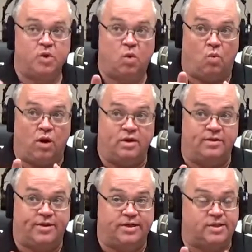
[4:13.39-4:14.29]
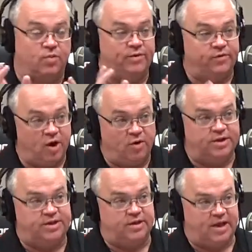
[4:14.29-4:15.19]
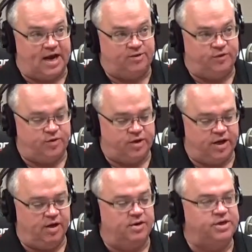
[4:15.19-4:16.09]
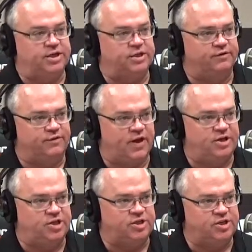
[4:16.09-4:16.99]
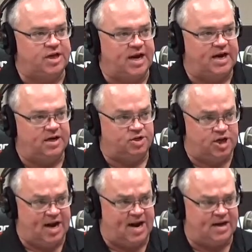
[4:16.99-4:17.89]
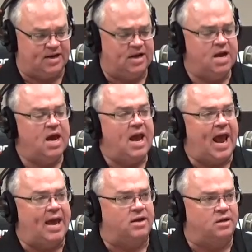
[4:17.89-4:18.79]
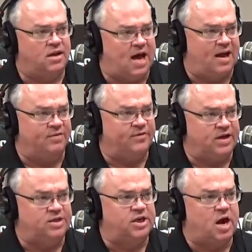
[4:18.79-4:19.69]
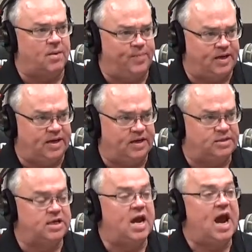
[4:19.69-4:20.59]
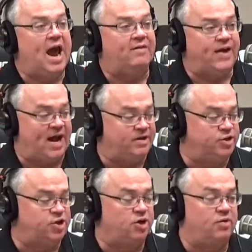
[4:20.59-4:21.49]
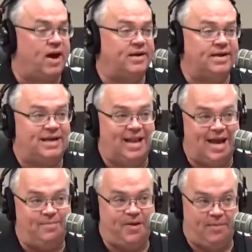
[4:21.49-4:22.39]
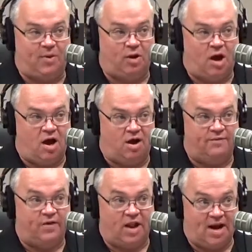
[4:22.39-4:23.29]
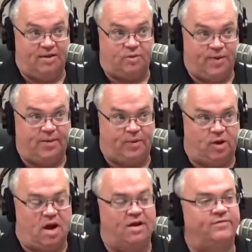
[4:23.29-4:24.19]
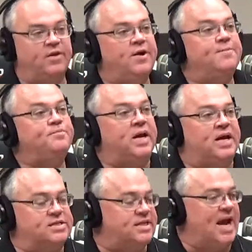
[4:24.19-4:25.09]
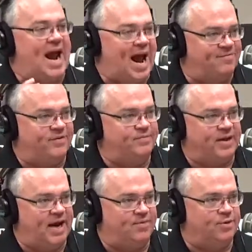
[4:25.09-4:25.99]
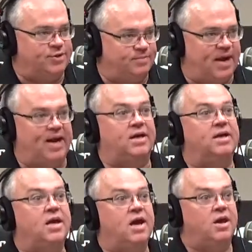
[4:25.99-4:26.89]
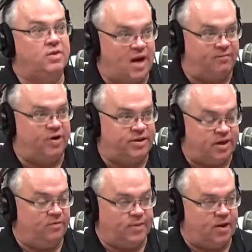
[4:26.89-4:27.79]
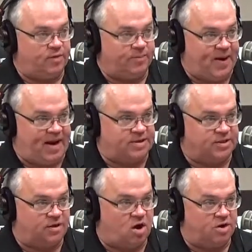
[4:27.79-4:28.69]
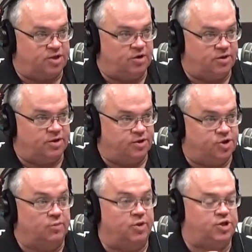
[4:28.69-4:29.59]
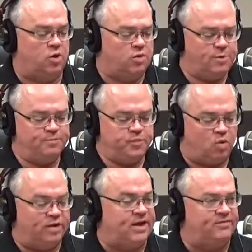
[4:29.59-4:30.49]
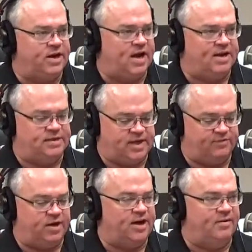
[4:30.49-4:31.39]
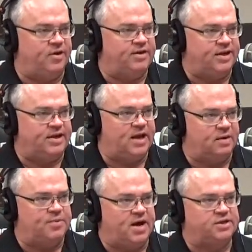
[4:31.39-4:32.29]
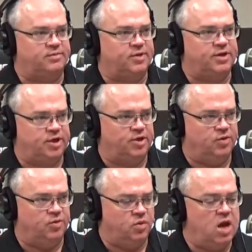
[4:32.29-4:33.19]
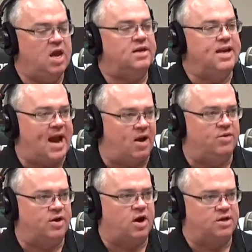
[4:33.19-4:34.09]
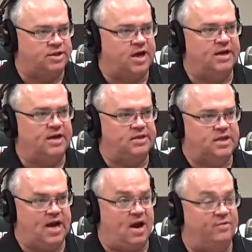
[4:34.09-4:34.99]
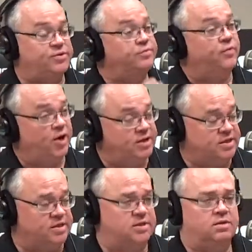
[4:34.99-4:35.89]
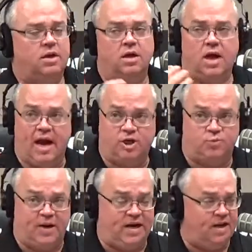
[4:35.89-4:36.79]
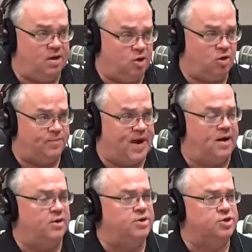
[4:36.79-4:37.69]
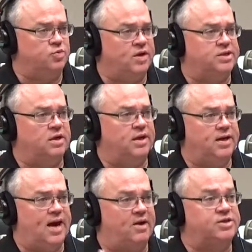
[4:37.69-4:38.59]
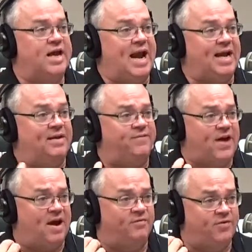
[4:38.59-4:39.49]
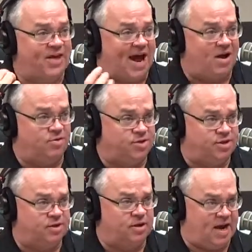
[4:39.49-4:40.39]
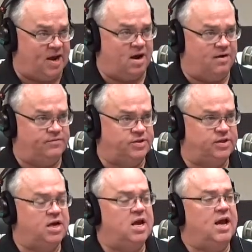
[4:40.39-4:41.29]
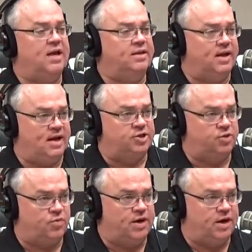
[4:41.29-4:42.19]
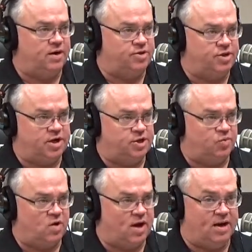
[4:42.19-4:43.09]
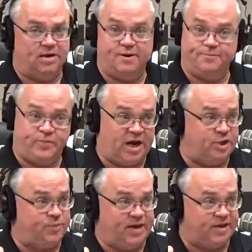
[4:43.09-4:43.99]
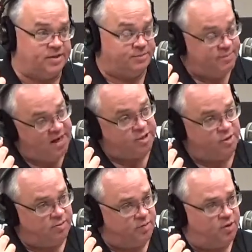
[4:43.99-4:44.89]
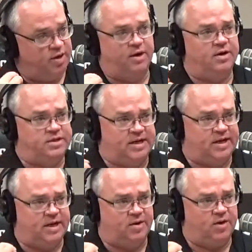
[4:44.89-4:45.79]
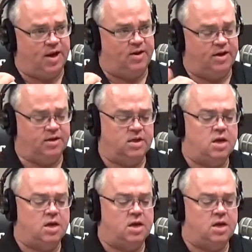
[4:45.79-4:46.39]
One of the things that we've noticed in the last few years is inflation staying in check, and a lot of these companies have had to turn around and lay people off, a lot of their people off, because they haven't been able to make everything, they haven't been able to pass the cost on to the consumer. So what they've done is they've done everything they can possibly do. Now the cost cutting is layoffs. For instance, HP, Hewlett-Packard, just recently announced 85,000 layoffs in the next 3 years nationwide. HP is a major employer in San Diego County.